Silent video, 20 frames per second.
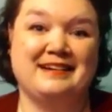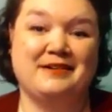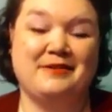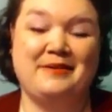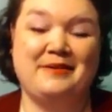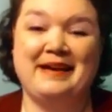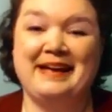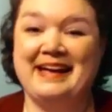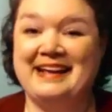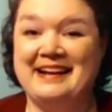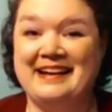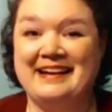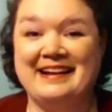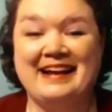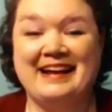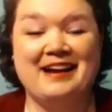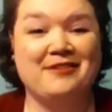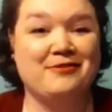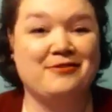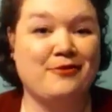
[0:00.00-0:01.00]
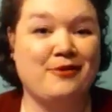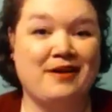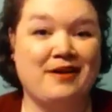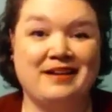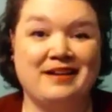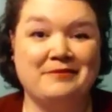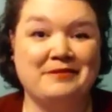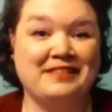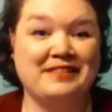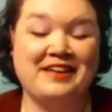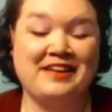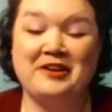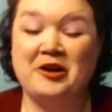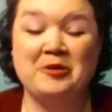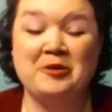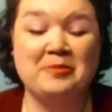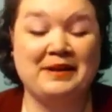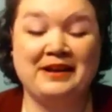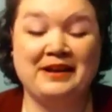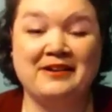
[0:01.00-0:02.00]
We cannot have one without
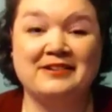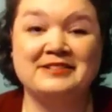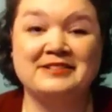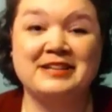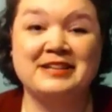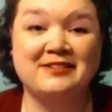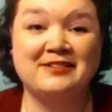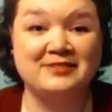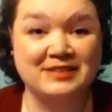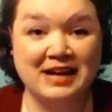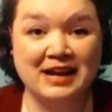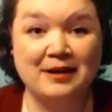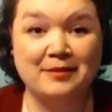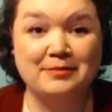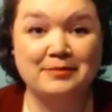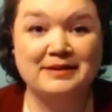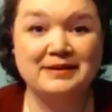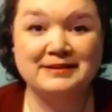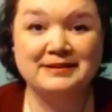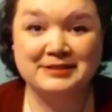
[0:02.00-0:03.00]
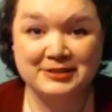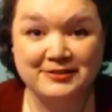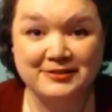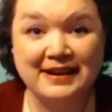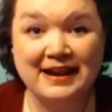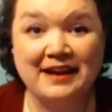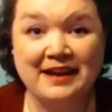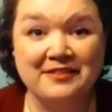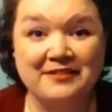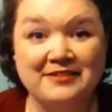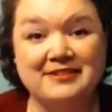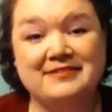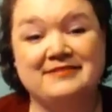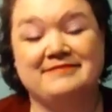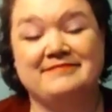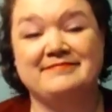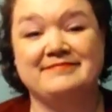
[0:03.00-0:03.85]
opening ourselves up to the other.